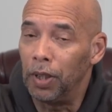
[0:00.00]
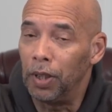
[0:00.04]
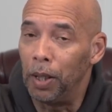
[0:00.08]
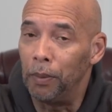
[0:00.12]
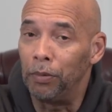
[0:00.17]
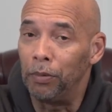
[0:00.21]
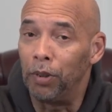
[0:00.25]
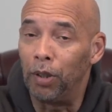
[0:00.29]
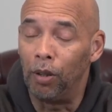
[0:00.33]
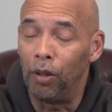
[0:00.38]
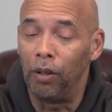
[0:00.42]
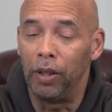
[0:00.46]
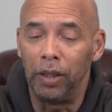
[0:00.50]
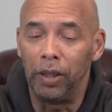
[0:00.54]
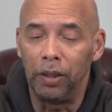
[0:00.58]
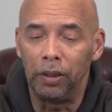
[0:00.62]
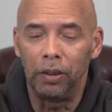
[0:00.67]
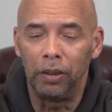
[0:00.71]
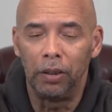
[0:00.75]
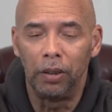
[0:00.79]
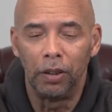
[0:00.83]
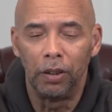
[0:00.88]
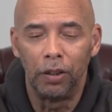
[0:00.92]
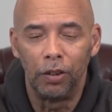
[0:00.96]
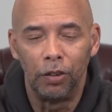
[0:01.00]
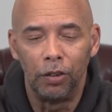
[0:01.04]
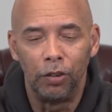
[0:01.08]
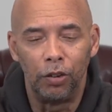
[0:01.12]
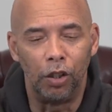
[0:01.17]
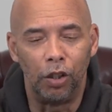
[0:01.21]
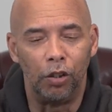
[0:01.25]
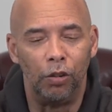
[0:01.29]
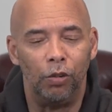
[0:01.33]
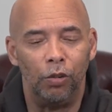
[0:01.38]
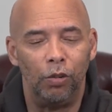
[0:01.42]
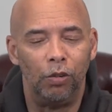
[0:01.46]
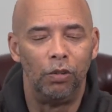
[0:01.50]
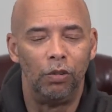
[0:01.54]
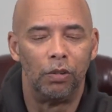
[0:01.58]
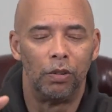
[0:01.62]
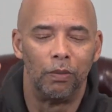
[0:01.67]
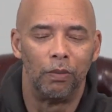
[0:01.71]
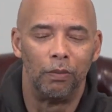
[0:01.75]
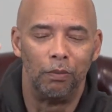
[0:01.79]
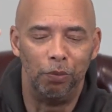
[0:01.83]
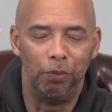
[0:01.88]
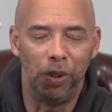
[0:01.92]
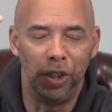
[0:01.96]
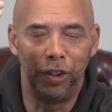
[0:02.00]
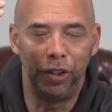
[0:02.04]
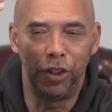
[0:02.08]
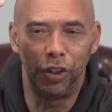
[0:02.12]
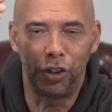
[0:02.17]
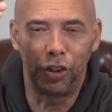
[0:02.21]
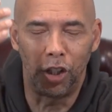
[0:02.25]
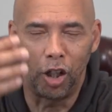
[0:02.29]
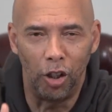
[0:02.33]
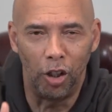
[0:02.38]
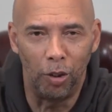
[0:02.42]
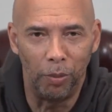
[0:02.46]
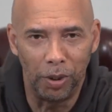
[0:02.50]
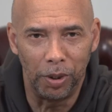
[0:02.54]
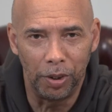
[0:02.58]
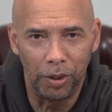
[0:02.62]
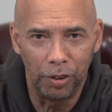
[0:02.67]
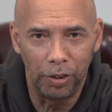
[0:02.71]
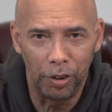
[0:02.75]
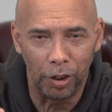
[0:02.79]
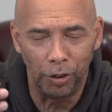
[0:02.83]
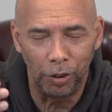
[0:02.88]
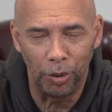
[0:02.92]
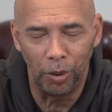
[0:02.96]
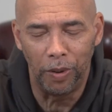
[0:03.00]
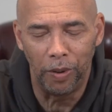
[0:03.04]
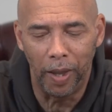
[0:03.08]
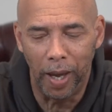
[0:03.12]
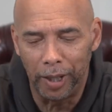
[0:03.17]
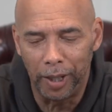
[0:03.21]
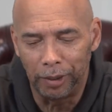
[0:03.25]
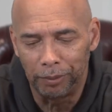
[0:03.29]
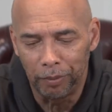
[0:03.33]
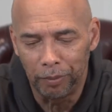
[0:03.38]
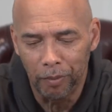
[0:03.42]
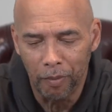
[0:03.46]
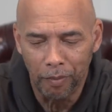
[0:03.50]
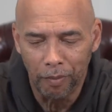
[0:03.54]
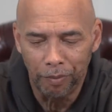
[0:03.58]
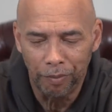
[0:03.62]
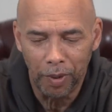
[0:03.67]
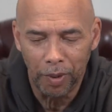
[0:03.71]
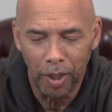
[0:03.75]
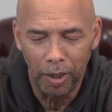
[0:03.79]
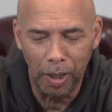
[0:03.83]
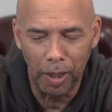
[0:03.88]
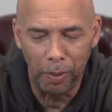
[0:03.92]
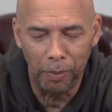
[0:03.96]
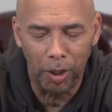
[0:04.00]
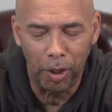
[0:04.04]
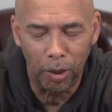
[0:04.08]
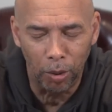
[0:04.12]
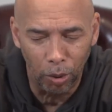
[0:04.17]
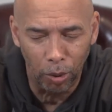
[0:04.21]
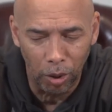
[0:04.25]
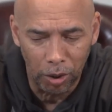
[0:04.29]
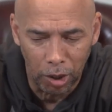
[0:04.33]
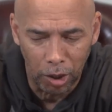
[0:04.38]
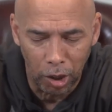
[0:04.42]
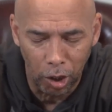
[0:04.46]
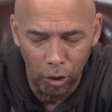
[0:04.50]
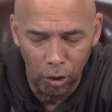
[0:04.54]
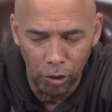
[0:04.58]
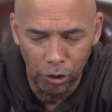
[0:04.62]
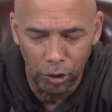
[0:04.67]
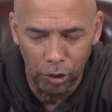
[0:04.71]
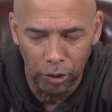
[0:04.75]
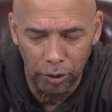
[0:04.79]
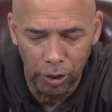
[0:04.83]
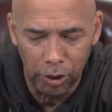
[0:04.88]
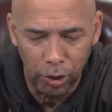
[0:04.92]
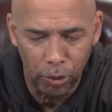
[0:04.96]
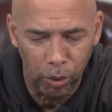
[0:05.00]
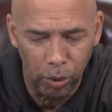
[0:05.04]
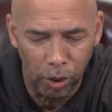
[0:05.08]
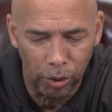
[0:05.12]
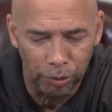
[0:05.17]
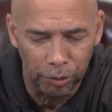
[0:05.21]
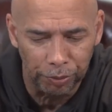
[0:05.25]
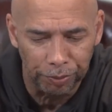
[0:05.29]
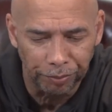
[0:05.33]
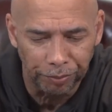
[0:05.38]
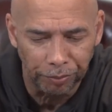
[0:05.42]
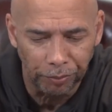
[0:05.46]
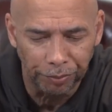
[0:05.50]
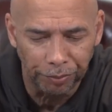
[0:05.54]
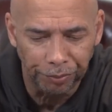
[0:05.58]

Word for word: I'm going to be determined to do that. Let me cl close on this quote.